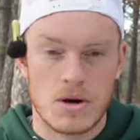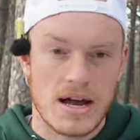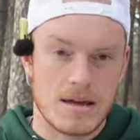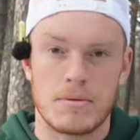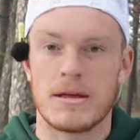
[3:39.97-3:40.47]
where
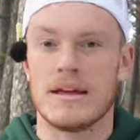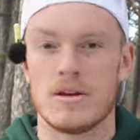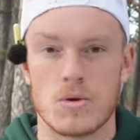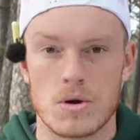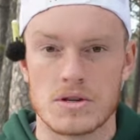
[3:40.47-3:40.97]
I can play
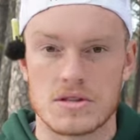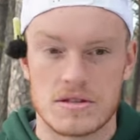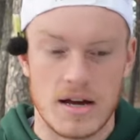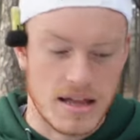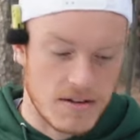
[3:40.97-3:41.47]
any course.
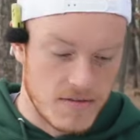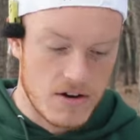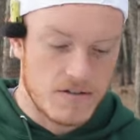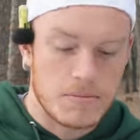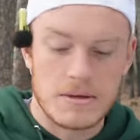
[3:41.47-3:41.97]
I like
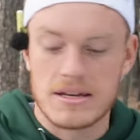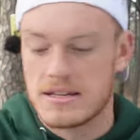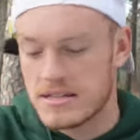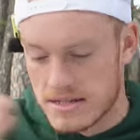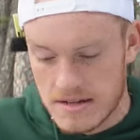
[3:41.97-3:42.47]
very flippy
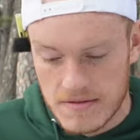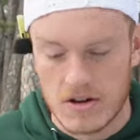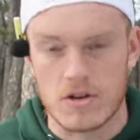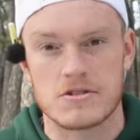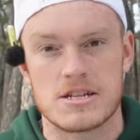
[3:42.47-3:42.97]
discs to
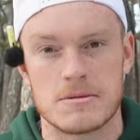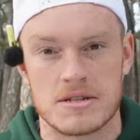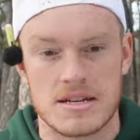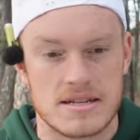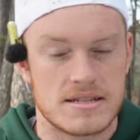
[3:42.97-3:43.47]
very overstable
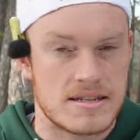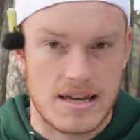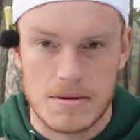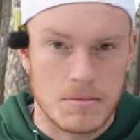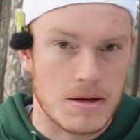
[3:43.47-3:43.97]
discs. I
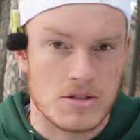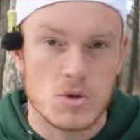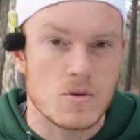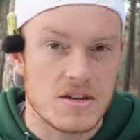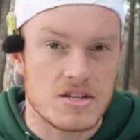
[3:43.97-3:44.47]
keep about
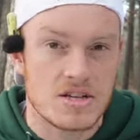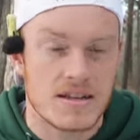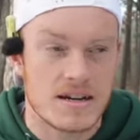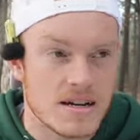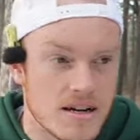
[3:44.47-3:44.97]
two of each in
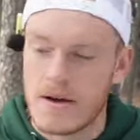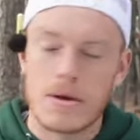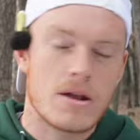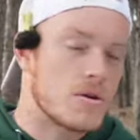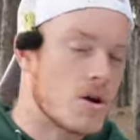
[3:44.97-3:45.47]
there. That
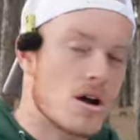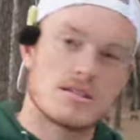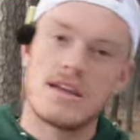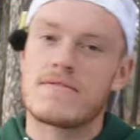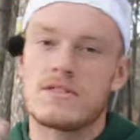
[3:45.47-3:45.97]
way I don't
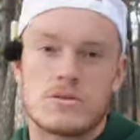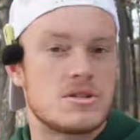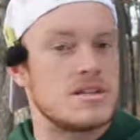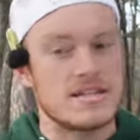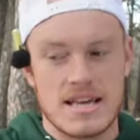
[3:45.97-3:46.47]
constantly have to
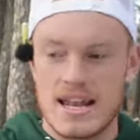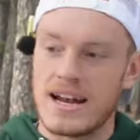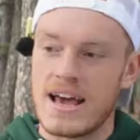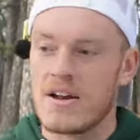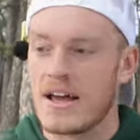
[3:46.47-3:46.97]
switch things in
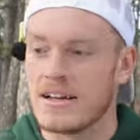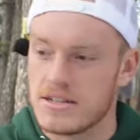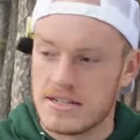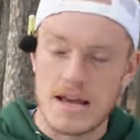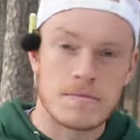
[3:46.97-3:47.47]
and out. I can
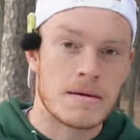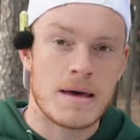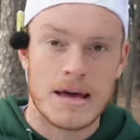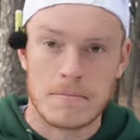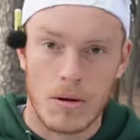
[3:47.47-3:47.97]
just take my
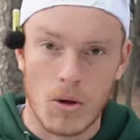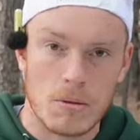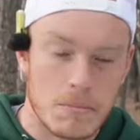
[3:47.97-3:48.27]
bag, pull